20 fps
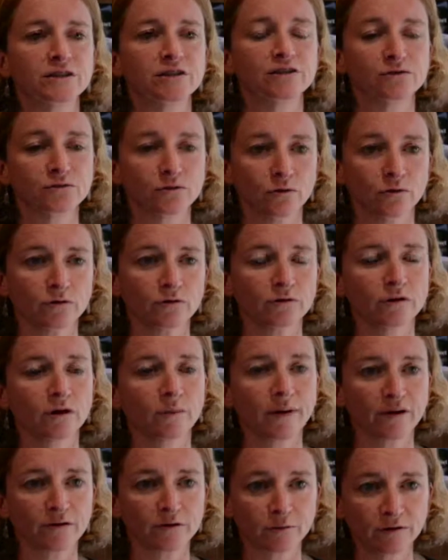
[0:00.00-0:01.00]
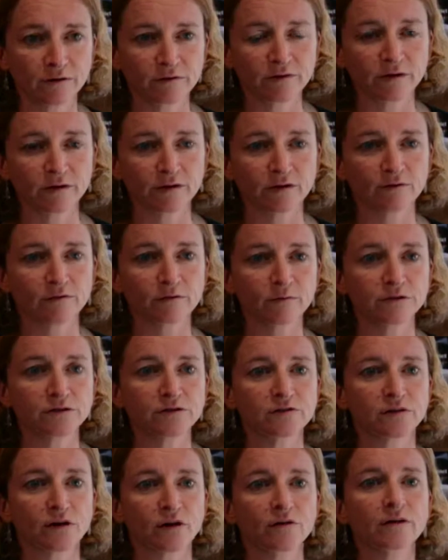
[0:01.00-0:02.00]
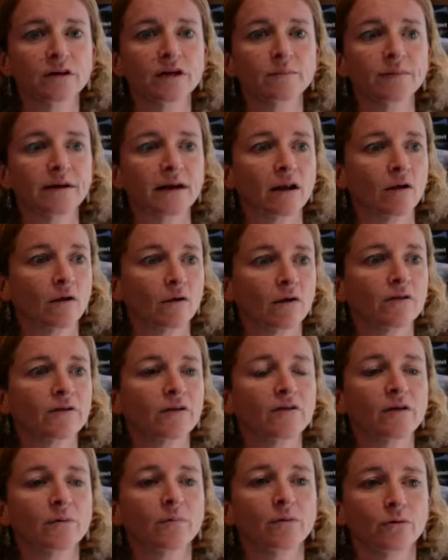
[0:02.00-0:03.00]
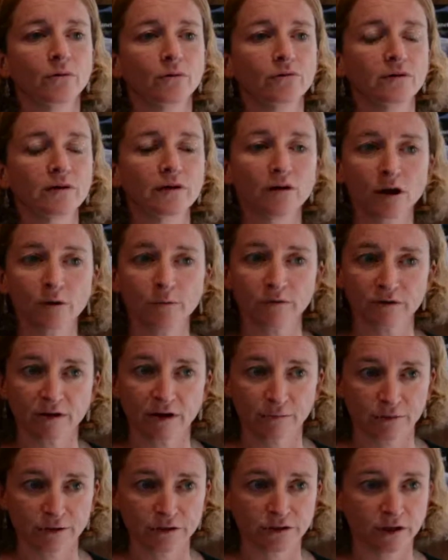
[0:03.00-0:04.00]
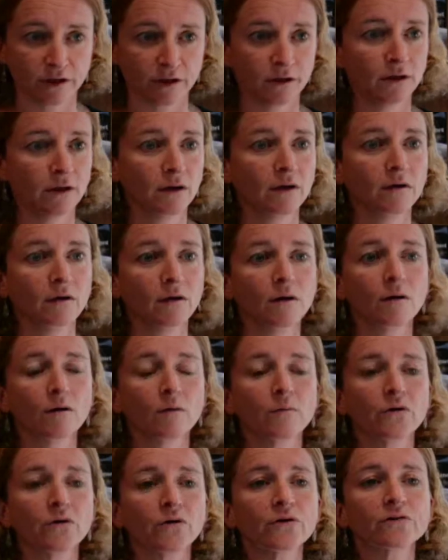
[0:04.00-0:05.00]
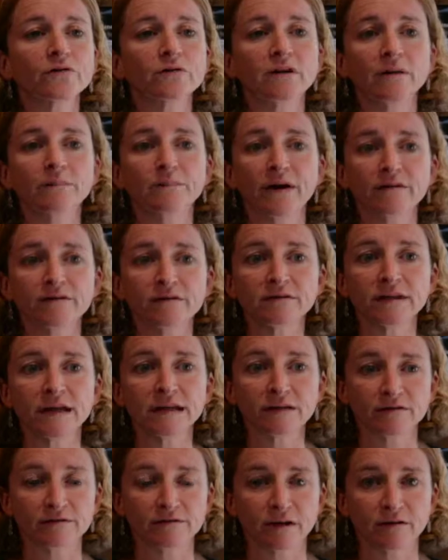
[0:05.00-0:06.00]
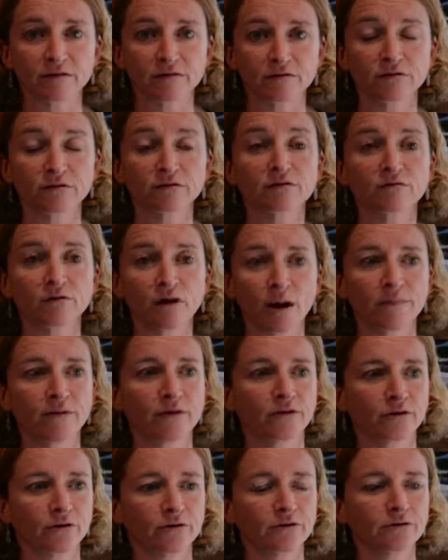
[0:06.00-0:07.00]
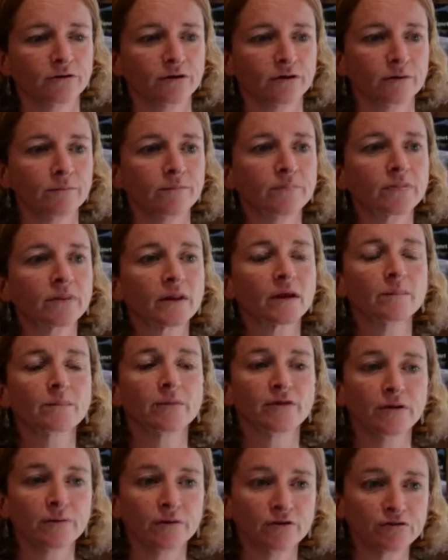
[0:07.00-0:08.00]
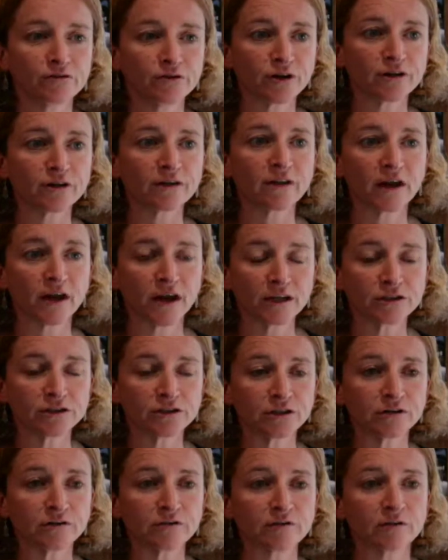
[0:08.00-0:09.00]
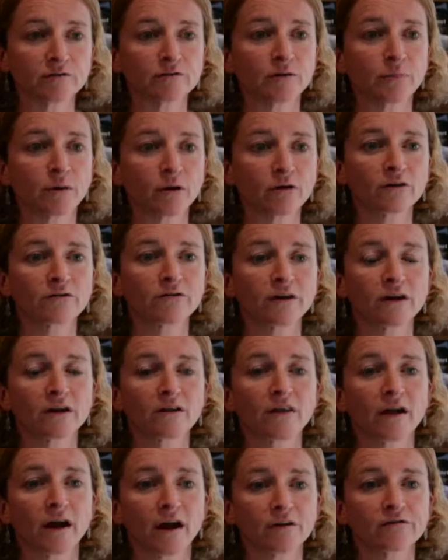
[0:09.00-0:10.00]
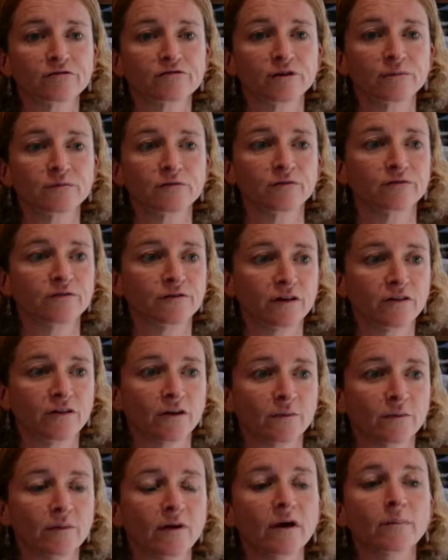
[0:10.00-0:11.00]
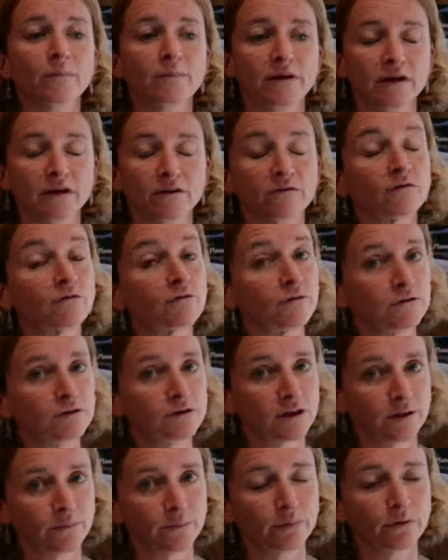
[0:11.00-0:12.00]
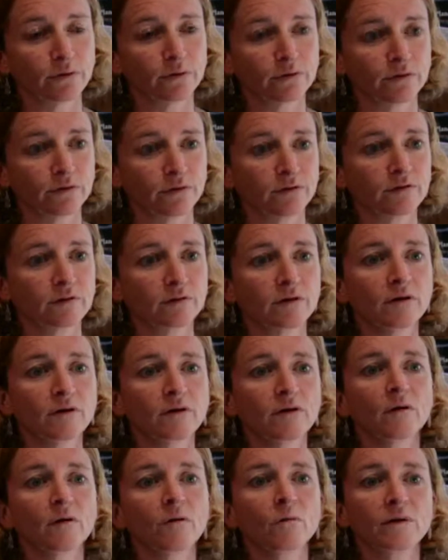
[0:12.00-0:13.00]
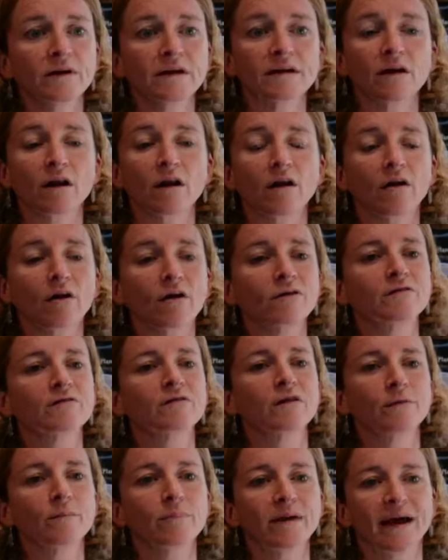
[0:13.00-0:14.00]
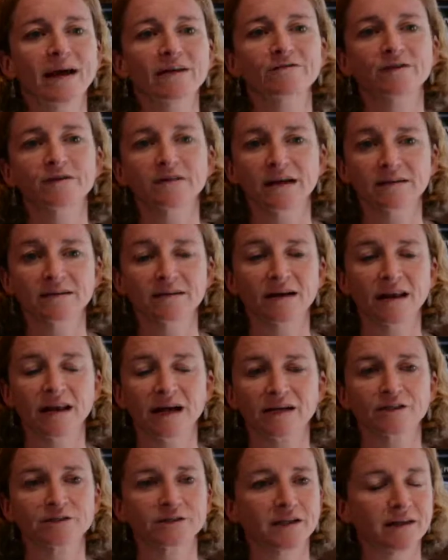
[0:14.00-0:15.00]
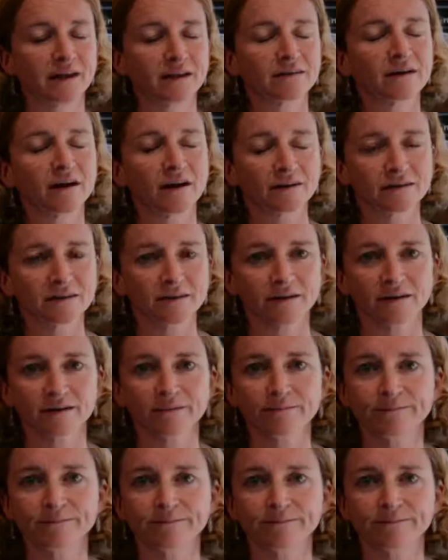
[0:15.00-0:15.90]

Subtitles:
is short, about 20 years, which is only a bit longer than the pause in global temperature. We also need better data sets to describe the continent, bathymetry under the ice shelves and topography under the ice streams that feed them being of crucial importance. We need a long-term plan for data collection in Antarctica.